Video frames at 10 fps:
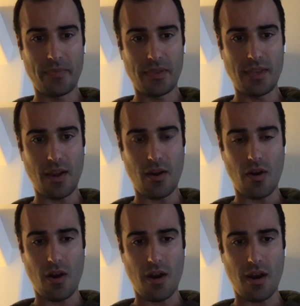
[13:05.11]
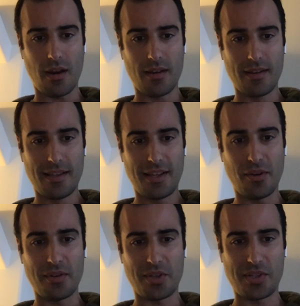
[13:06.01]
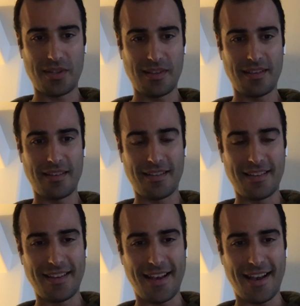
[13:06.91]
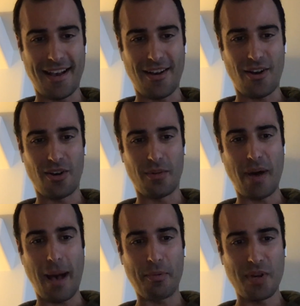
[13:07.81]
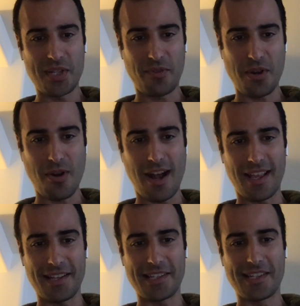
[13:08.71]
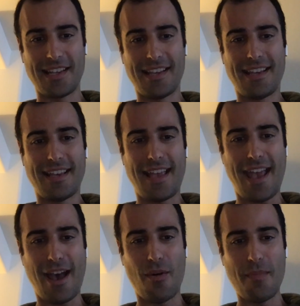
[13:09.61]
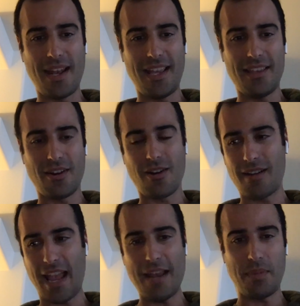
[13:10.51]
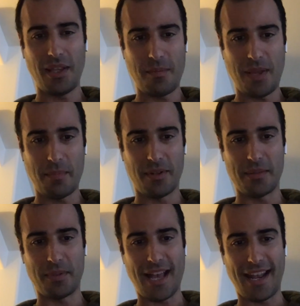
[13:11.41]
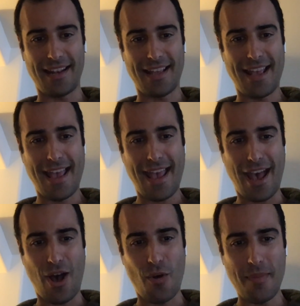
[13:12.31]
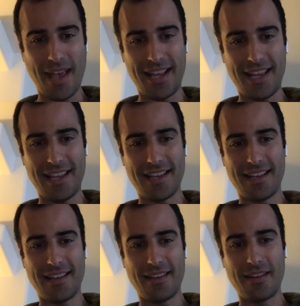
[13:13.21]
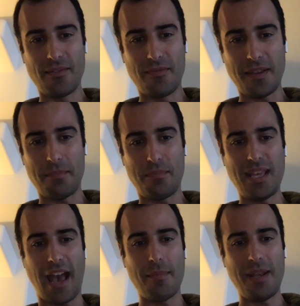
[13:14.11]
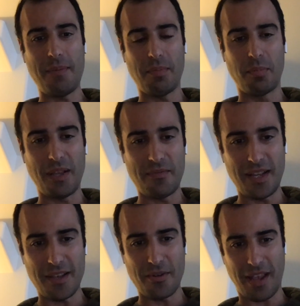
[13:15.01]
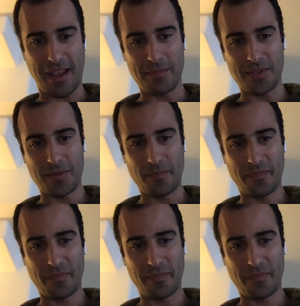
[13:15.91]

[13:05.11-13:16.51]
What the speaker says: There are, just a pop quiz for your audience. There are 8 billion people on the planet. How many people play video games?